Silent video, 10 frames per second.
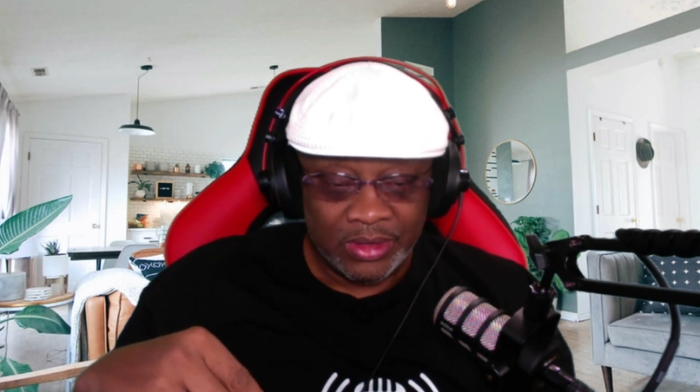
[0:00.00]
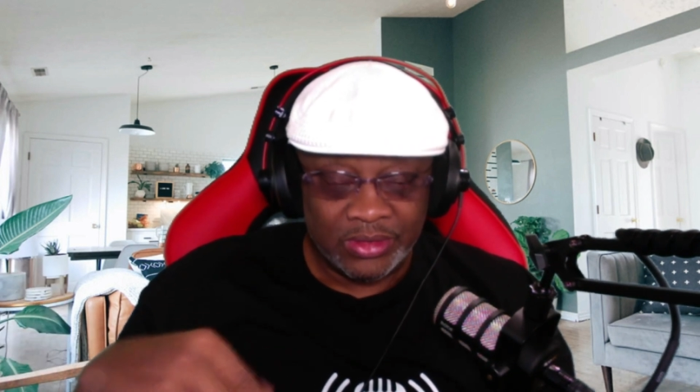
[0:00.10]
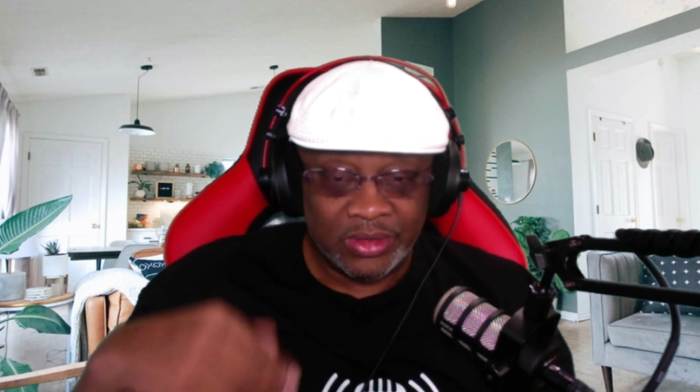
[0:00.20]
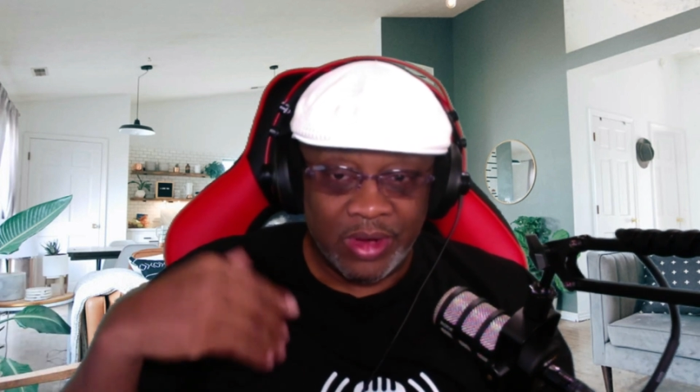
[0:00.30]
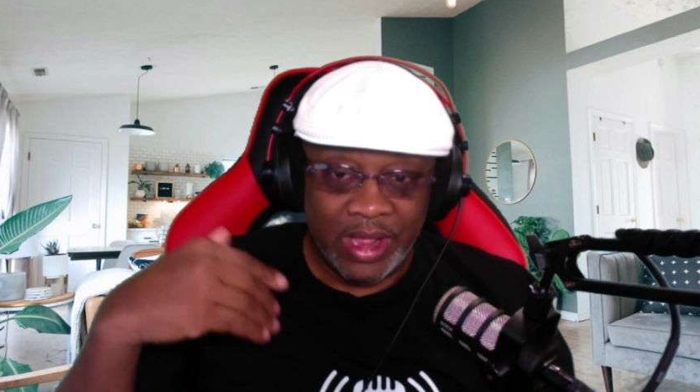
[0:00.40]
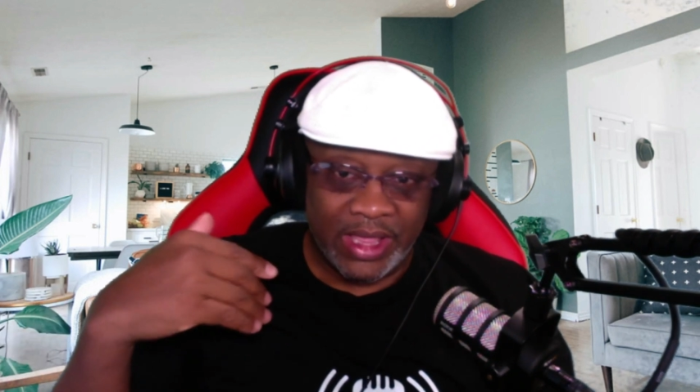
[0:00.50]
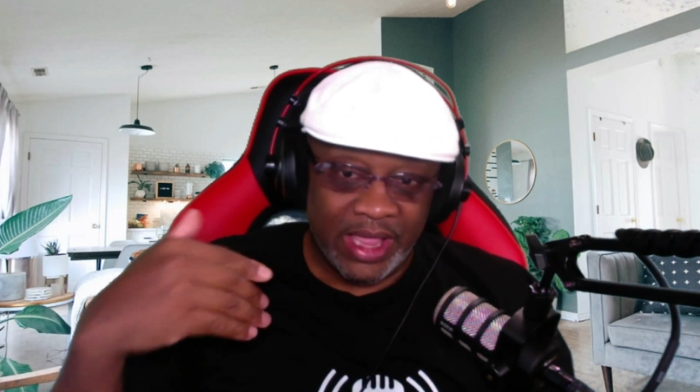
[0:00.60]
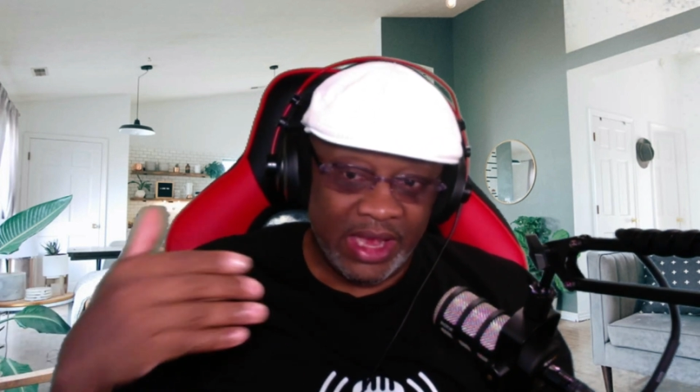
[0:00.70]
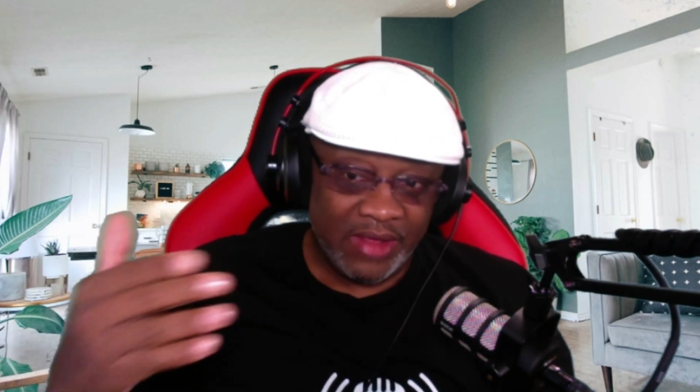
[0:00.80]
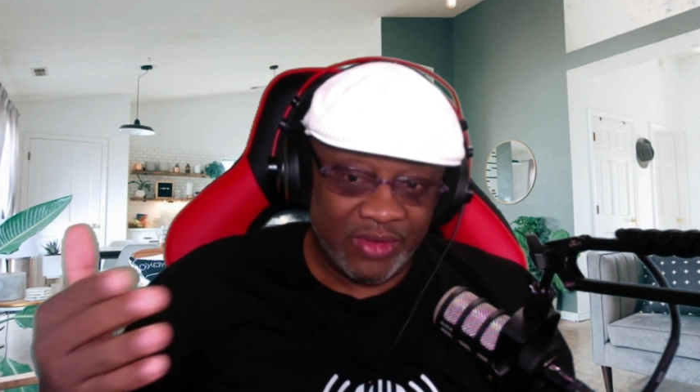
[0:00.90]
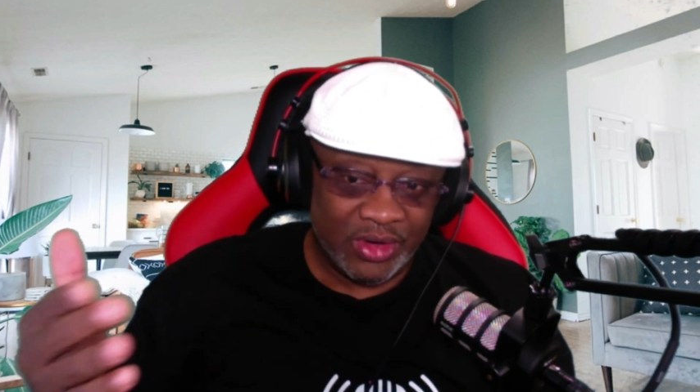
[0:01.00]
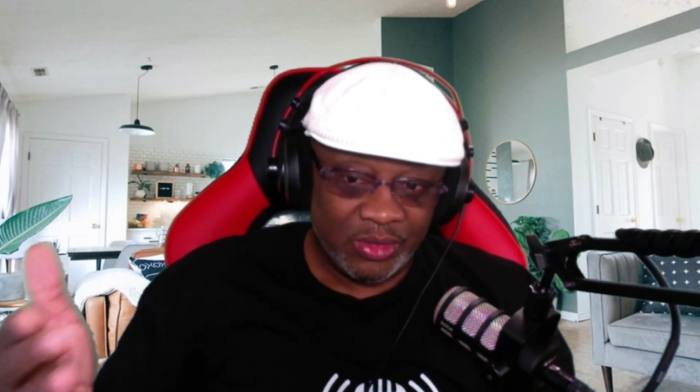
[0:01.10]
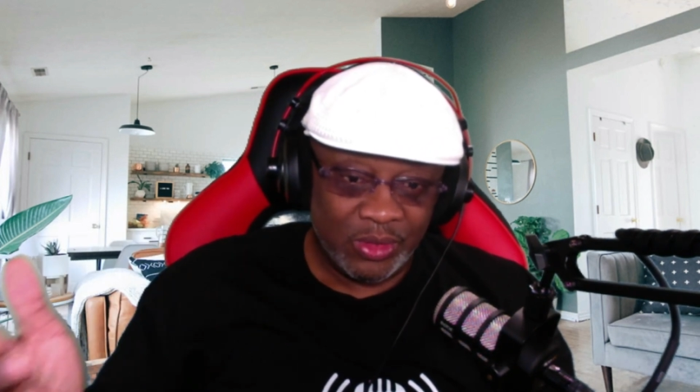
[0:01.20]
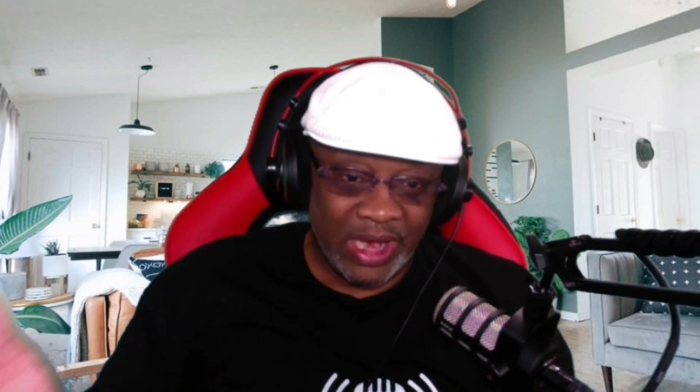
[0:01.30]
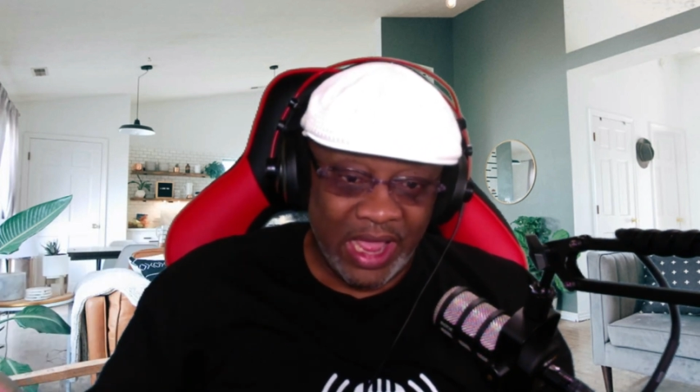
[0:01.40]
So I can't even do
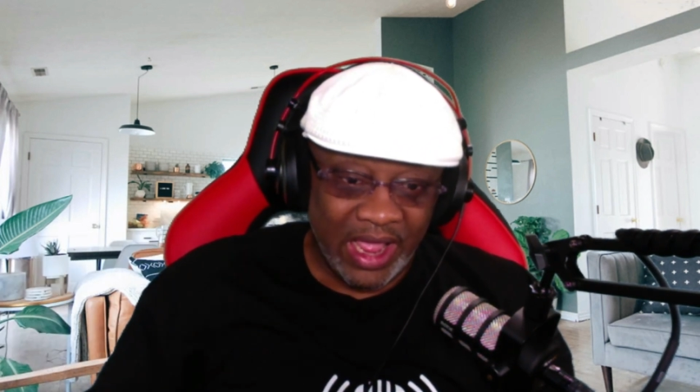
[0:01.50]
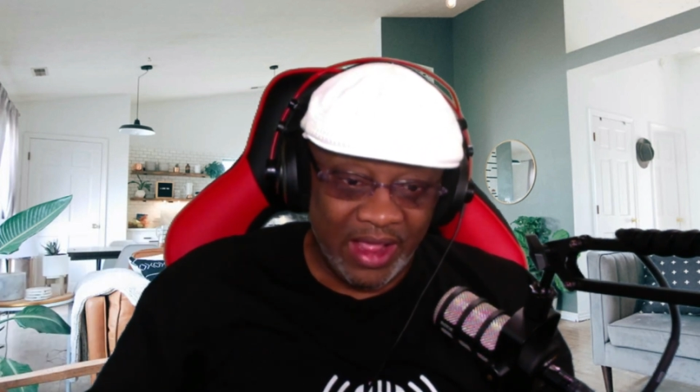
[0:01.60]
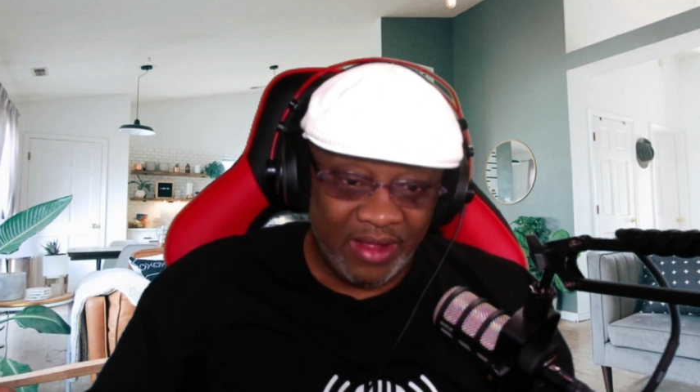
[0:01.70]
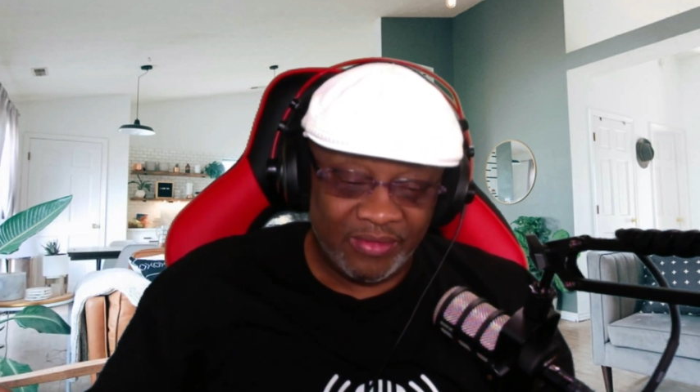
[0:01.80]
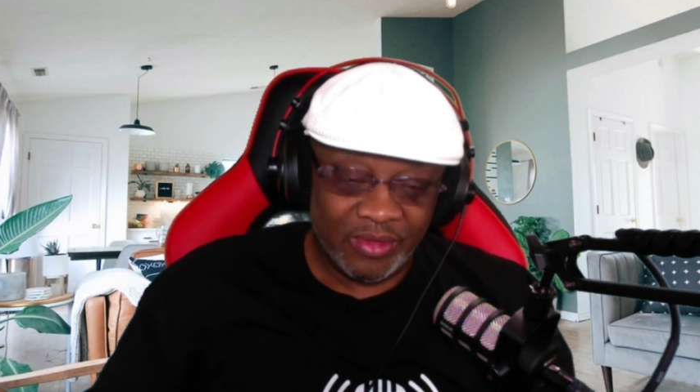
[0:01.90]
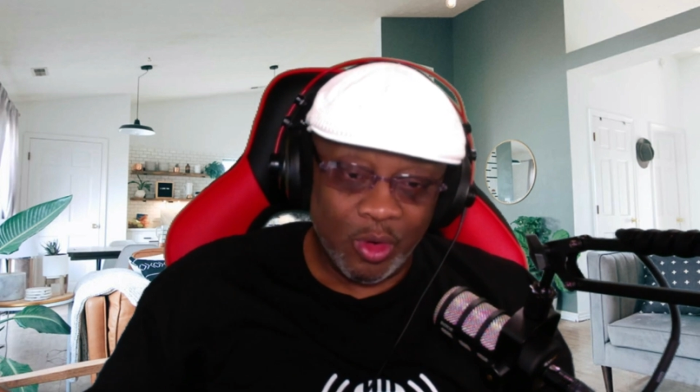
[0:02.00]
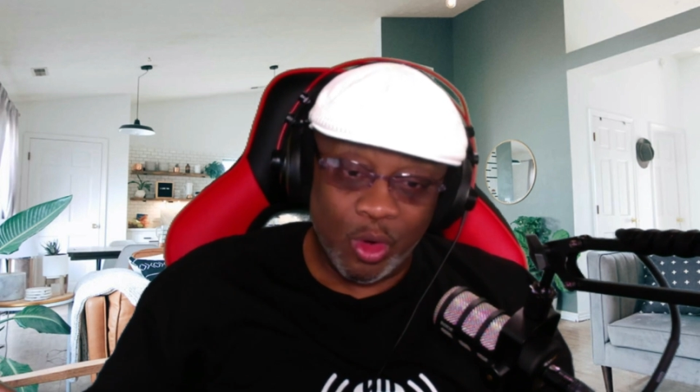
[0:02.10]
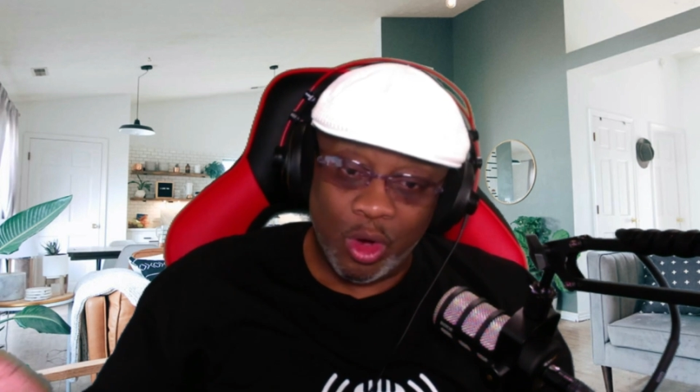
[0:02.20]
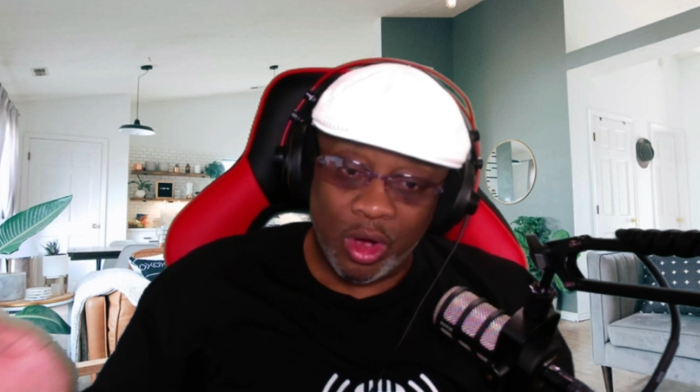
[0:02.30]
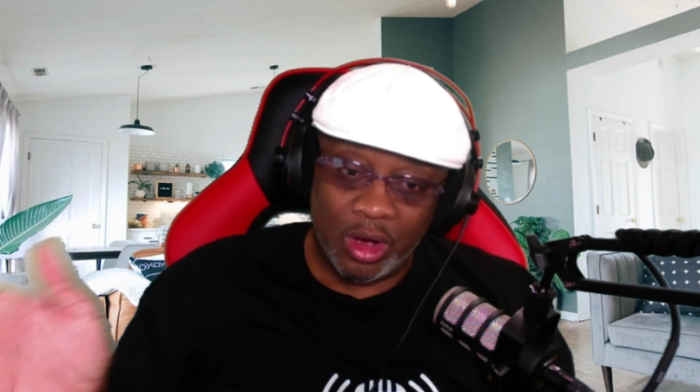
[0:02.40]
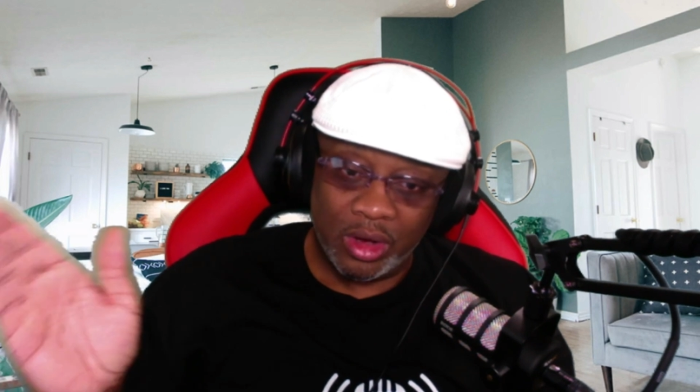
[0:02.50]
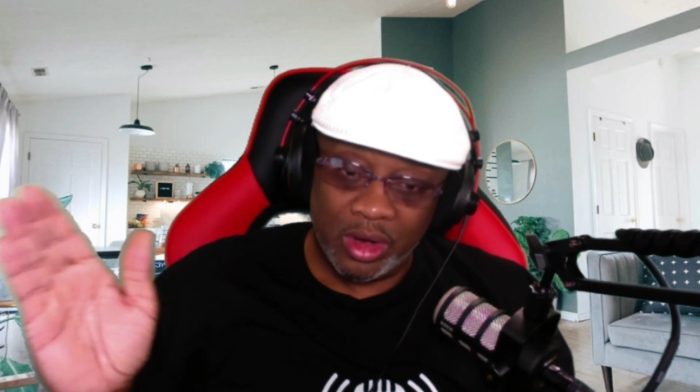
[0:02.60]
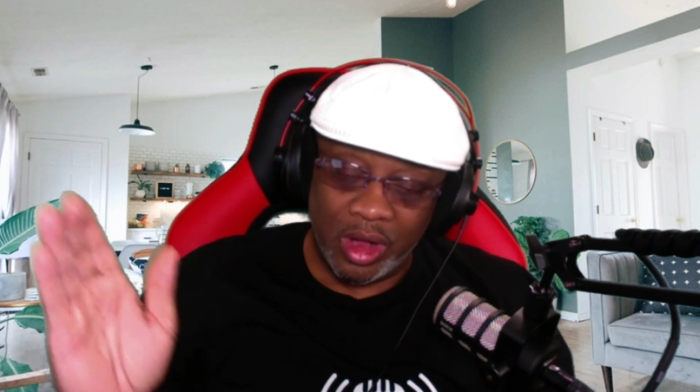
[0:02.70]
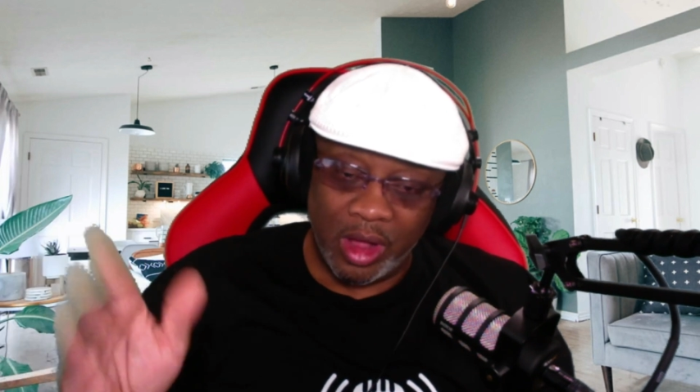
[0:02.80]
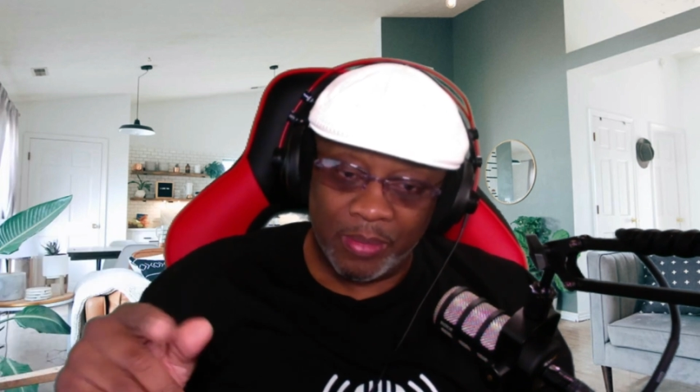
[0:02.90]
lives or
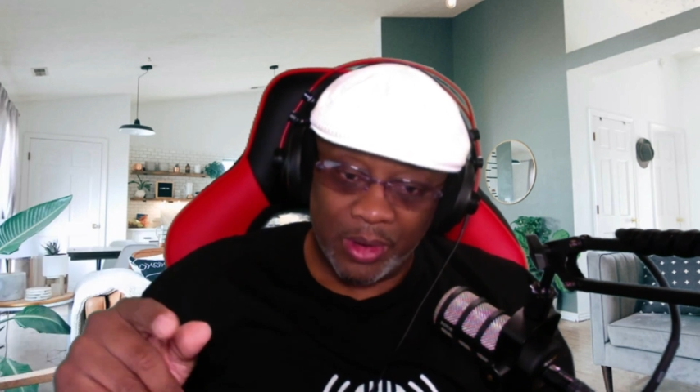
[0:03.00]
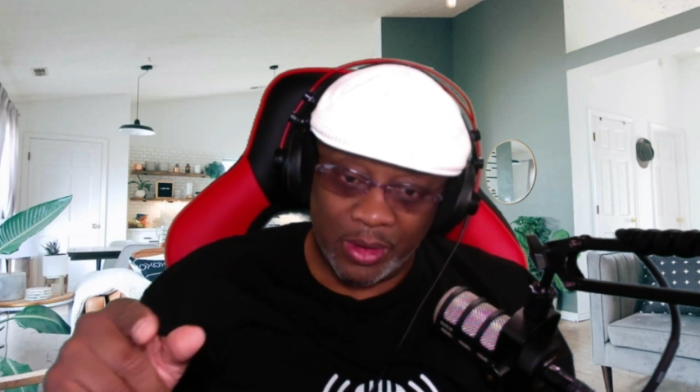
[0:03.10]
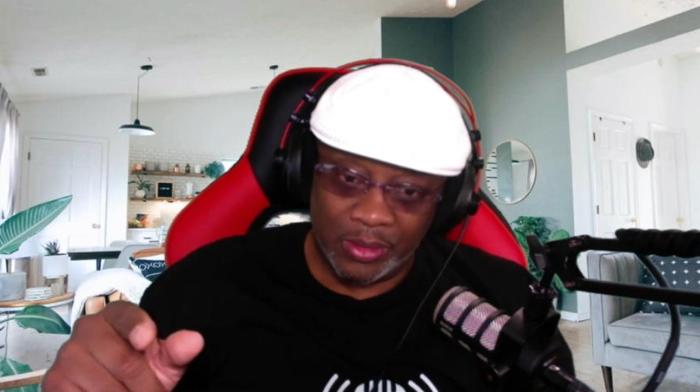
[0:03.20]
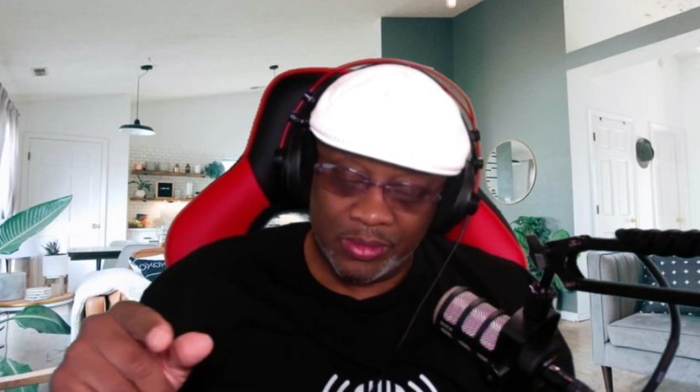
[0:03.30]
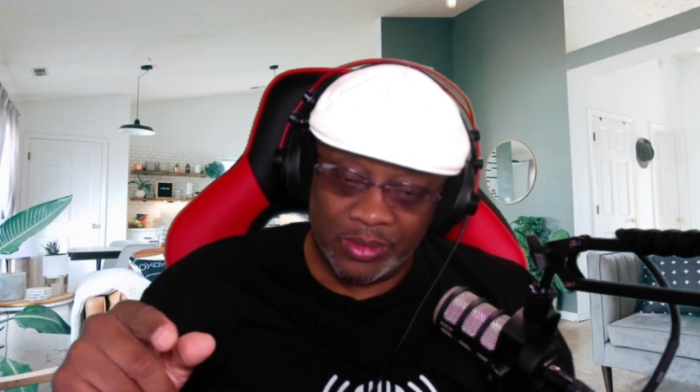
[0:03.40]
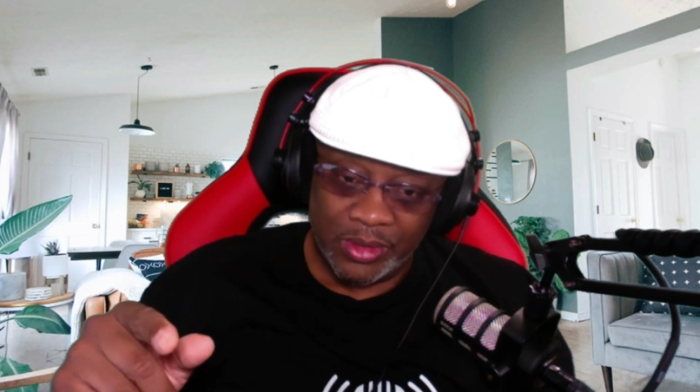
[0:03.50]
upload.